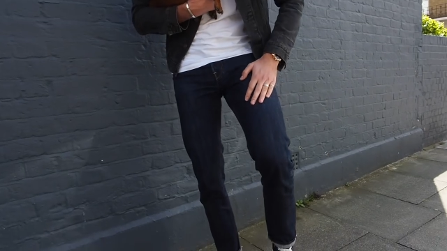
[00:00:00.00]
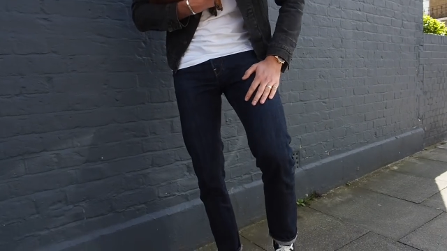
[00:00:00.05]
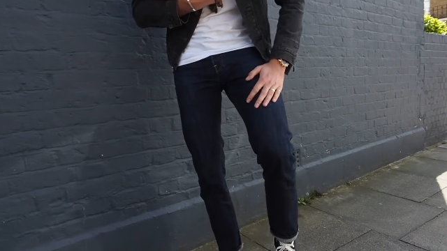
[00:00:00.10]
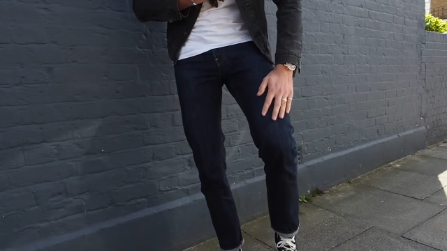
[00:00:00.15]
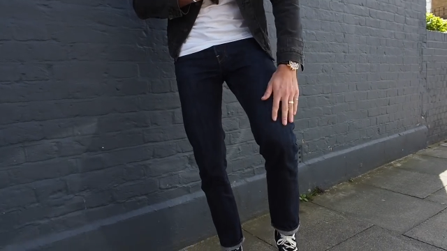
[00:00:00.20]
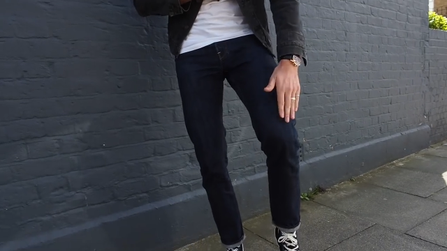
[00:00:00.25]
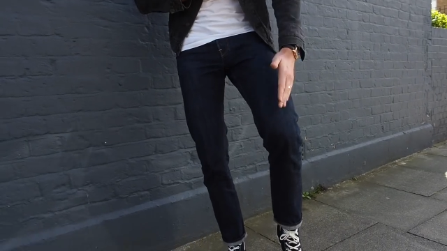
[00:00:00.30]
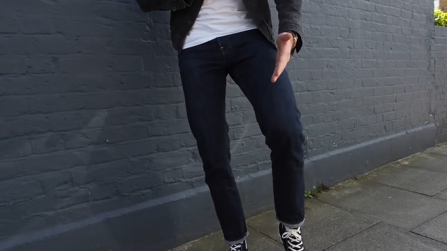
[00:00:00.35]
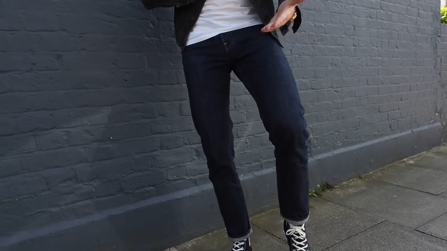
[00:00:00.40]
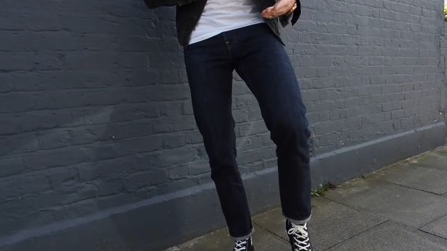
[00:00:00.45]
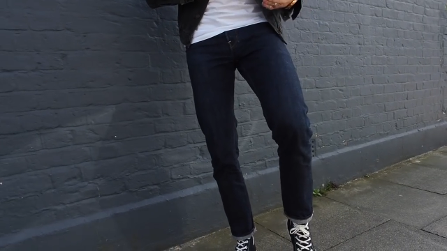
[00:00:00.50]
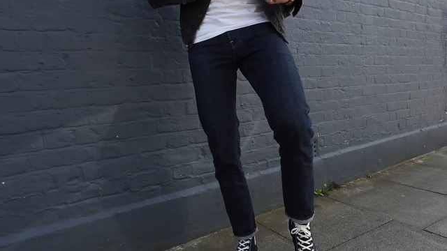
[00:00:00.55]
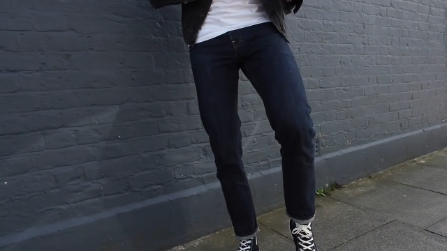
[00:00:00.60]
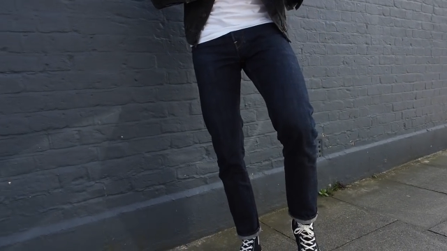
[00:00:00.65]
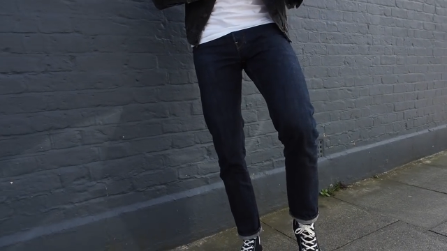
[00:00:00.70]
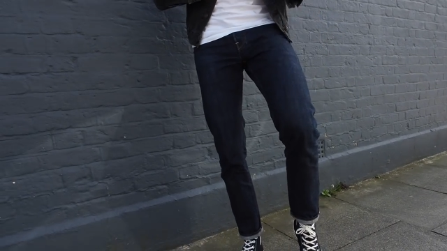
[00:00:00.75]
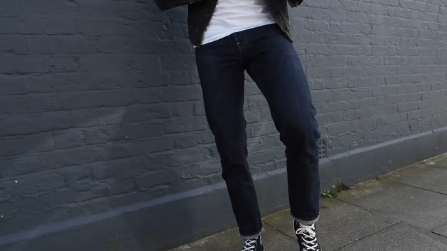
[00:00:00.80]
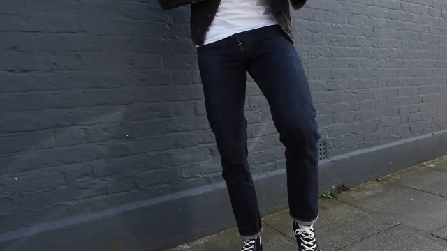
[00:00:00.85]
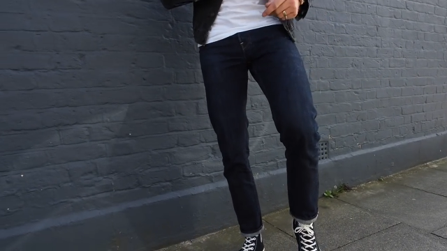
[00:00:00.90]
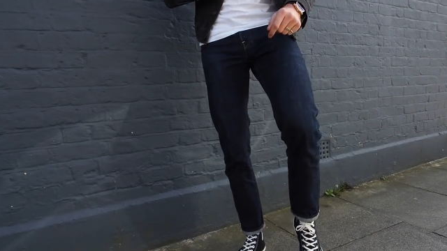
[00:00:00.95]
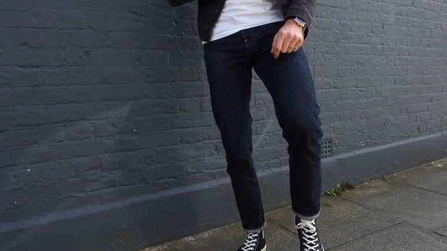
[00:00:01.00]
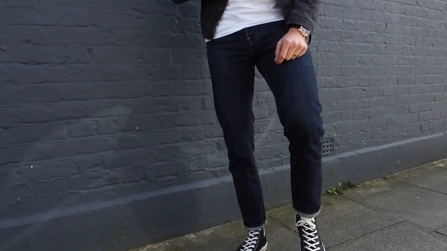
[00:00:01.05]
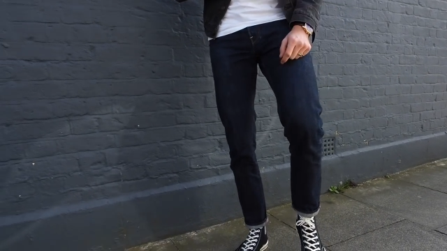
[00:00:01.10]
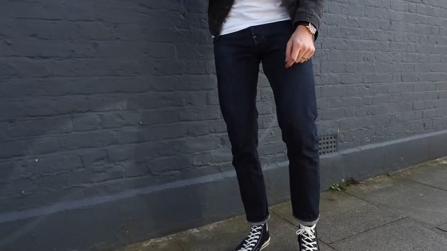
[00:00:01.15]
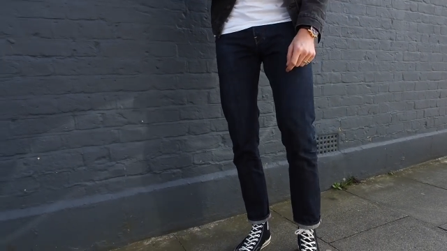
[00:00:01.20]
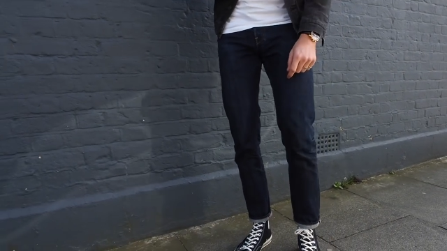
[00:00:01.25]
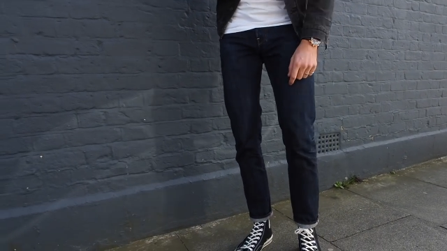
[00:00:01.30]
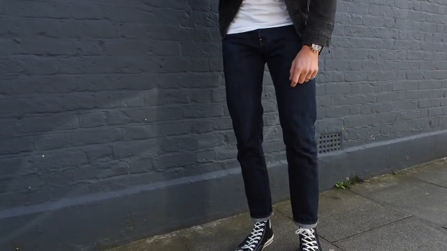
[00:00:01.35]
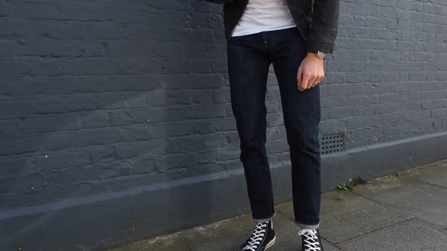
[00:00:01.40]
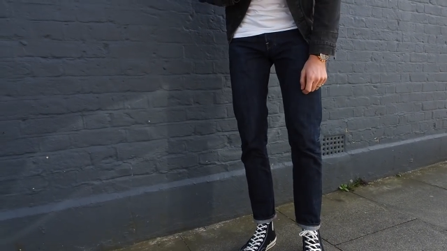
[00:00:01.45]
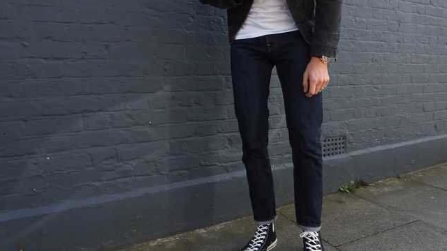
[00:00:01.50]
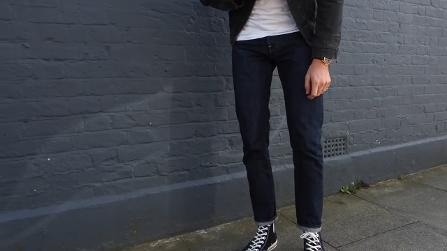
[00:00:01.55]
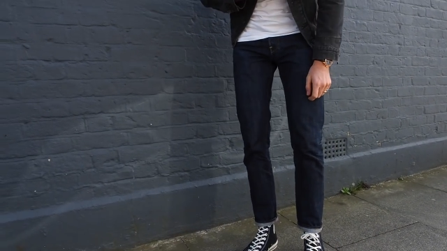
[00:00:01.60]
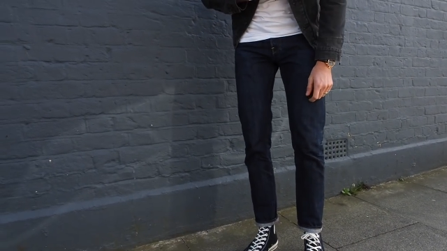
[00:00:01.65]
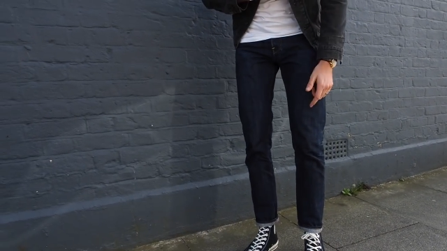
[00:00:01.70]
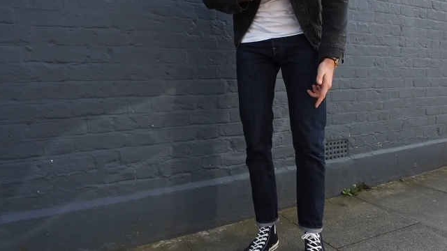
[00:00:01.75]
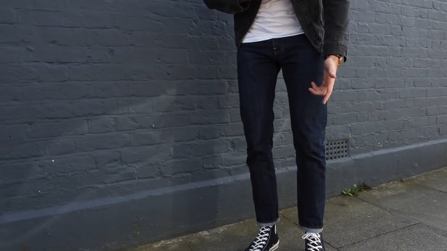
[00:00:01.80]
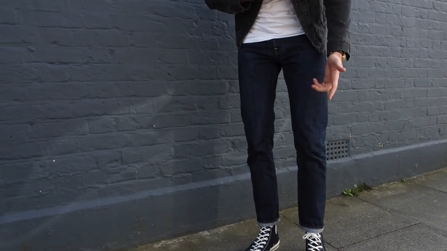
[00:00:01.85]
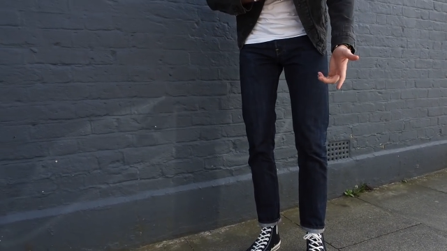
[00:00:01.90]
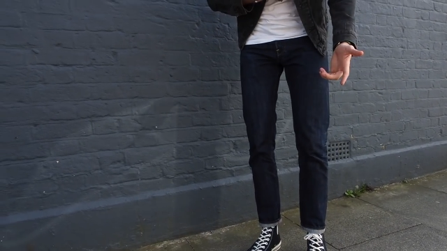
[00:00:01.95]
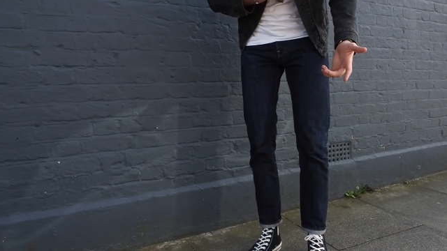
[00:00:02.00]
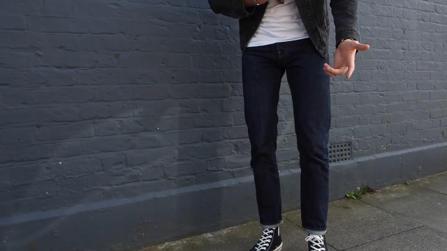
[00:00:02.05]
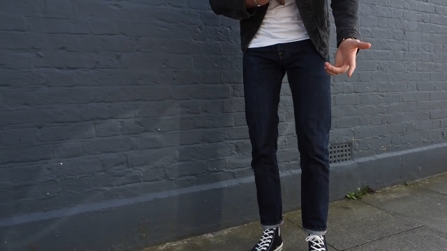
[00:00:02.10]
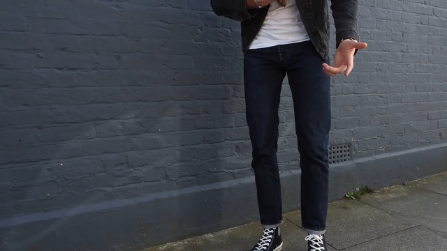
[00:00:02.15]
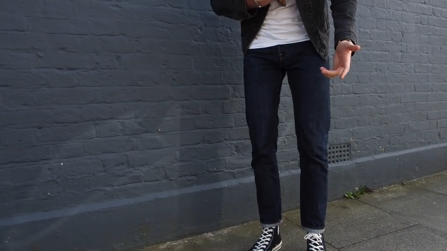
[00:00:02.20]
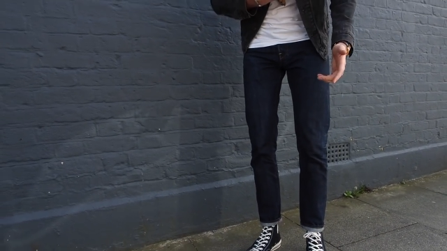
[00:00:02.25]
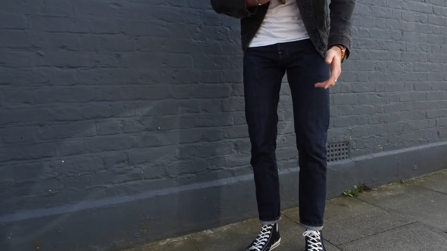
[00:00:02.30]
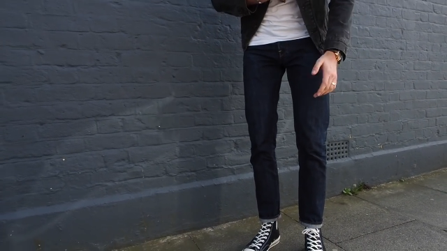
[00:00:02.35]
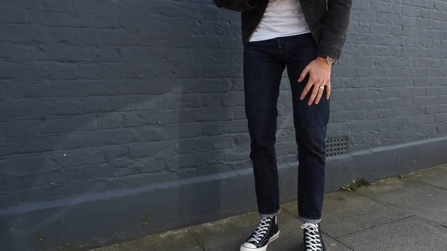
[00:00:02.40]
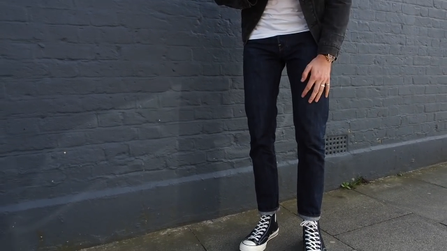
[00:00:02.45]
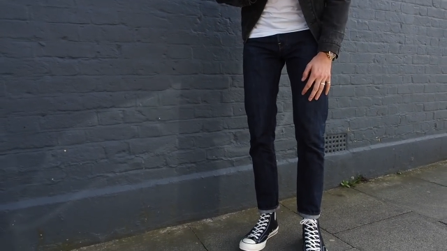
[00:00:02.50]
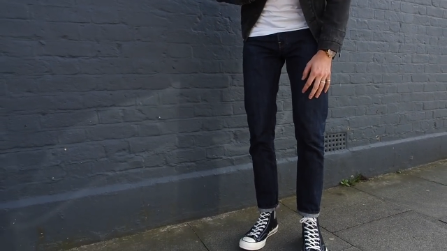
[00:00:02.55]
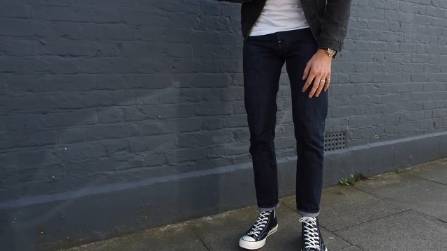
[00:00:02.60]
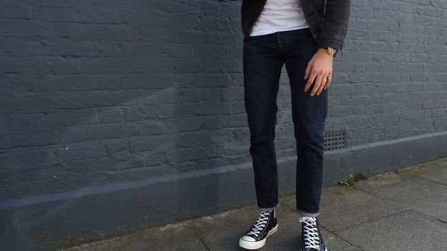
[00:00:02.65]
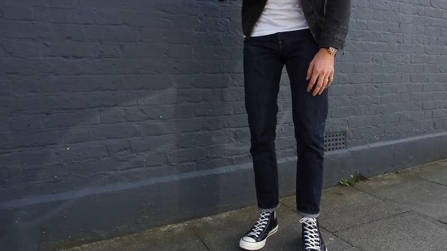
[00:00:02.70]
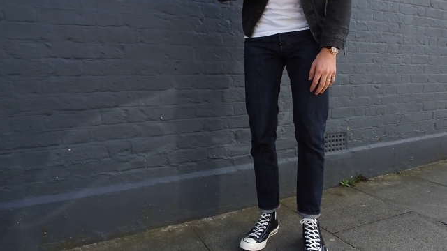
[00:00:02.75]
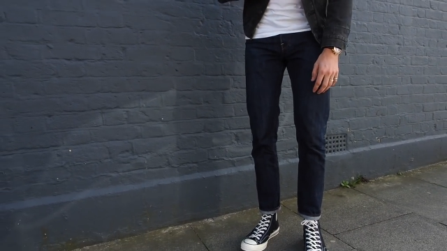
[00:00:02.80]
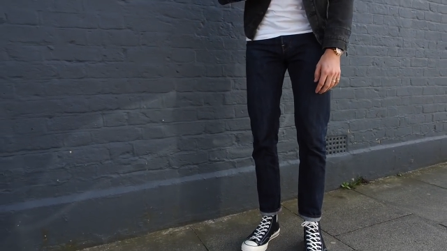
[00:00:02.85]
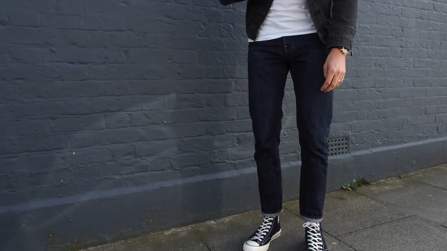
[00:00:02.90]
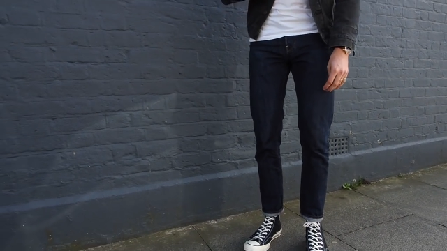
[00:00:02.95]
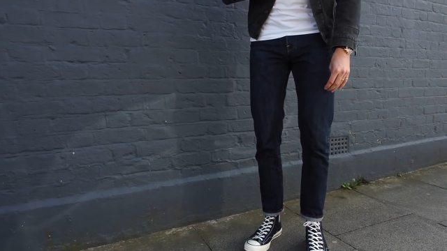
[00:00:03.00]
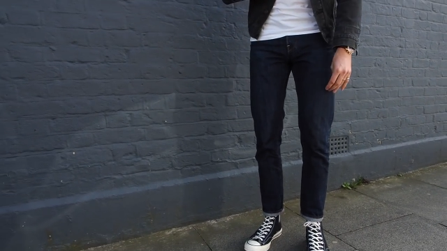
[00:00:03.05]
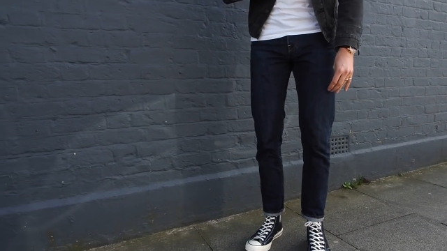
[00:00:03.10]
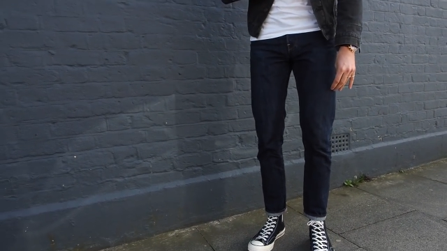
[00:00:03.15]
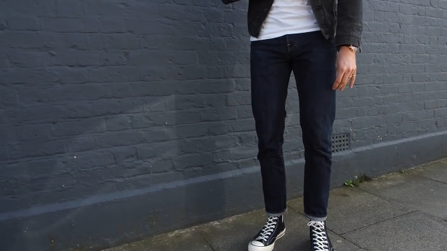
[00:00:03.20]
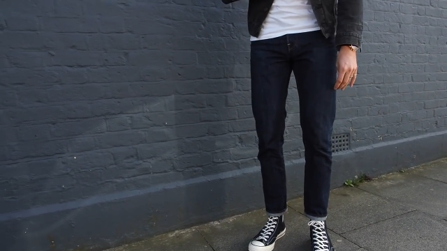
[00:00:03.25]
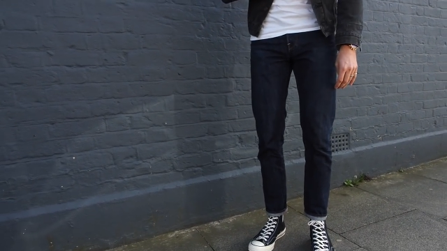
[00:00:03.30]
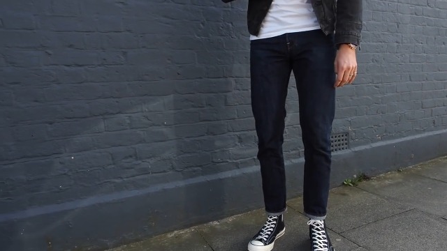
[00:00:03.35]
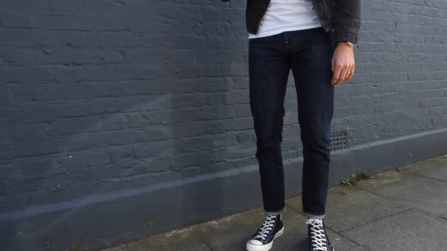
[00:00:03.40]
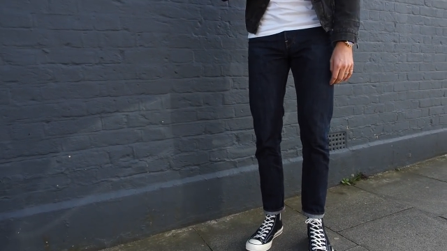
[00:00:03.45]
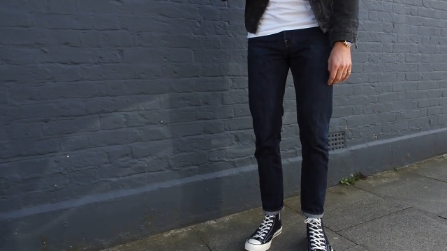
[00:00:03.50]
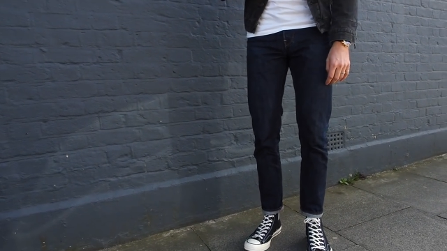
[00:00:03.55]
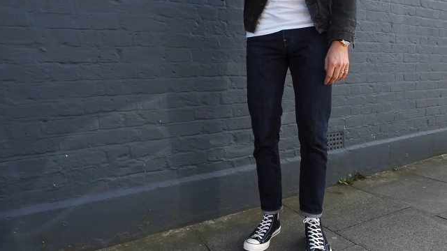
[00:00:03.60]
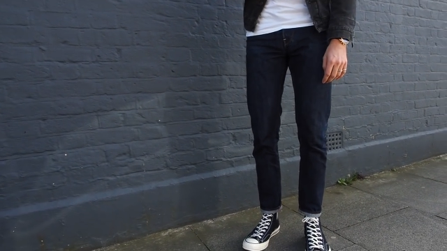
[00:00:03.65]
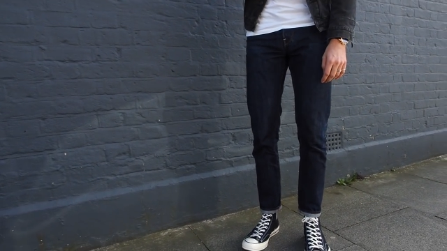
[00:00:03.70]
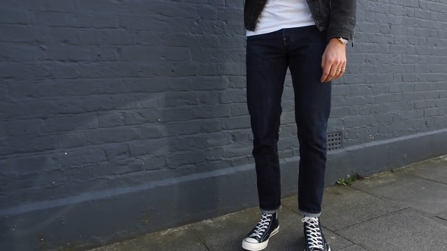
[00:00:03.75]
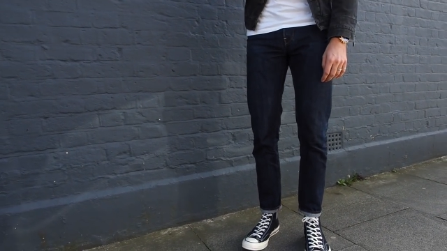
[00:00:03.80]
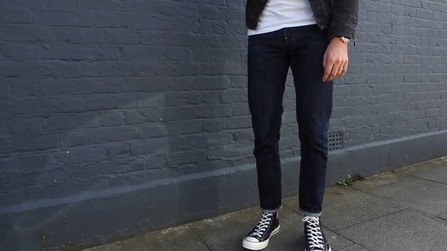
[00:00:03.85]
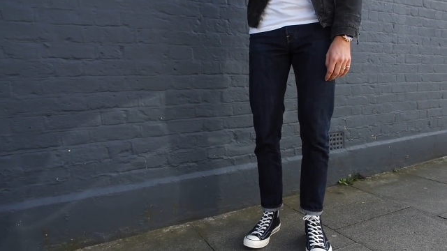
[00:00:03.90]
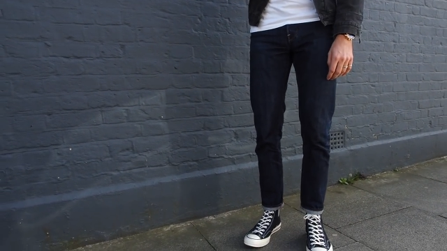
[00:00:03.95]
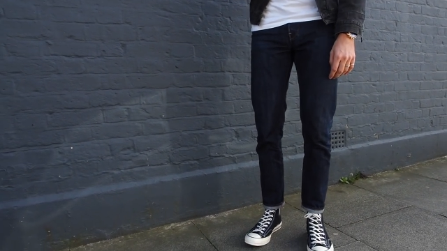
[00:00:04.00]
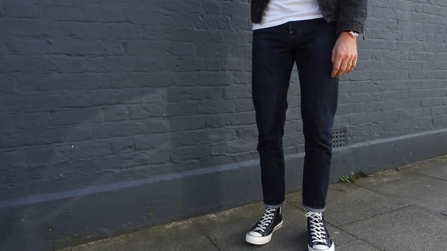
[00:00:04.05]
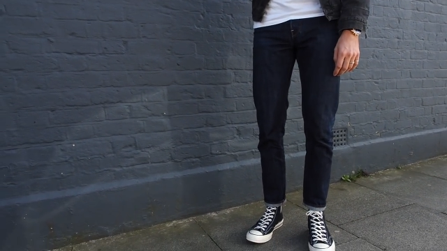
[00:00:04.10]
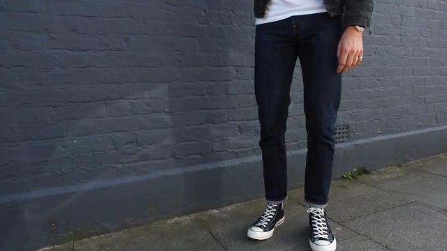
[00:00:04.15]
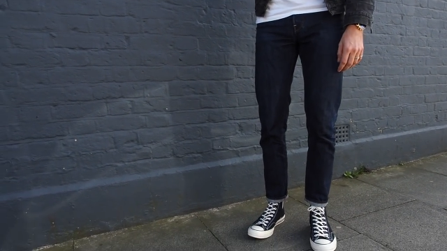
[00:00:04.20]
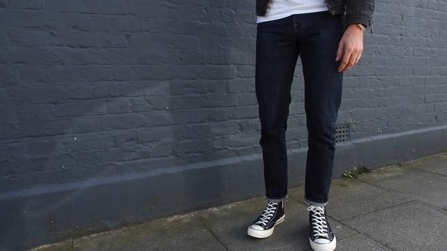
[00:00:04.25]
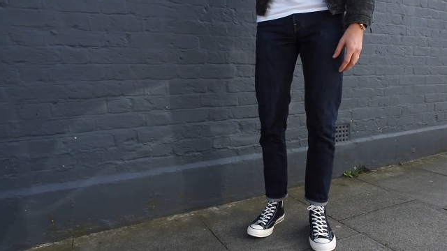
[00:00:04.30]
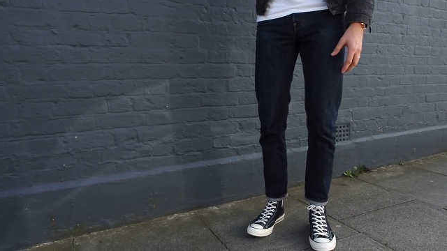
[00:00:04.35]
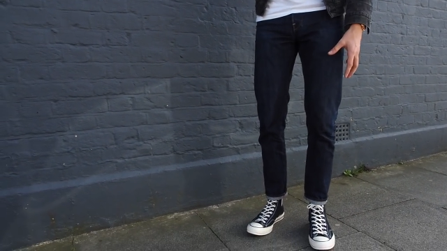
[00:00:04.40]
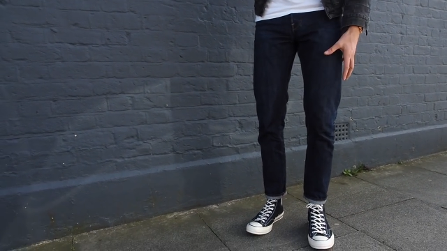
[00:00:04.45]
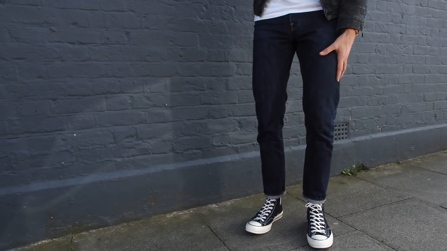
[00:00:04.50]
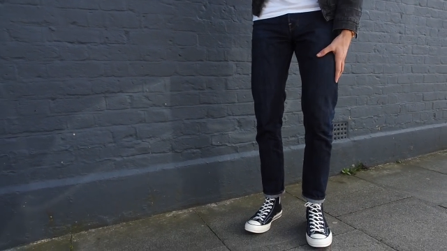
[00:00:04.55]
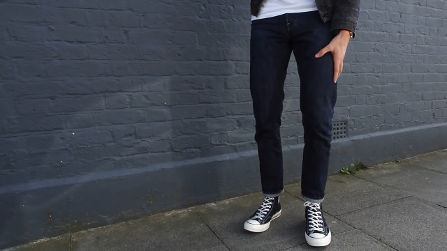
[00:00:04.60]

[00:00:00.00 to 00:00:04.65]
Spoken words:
[unreadable: no face in view]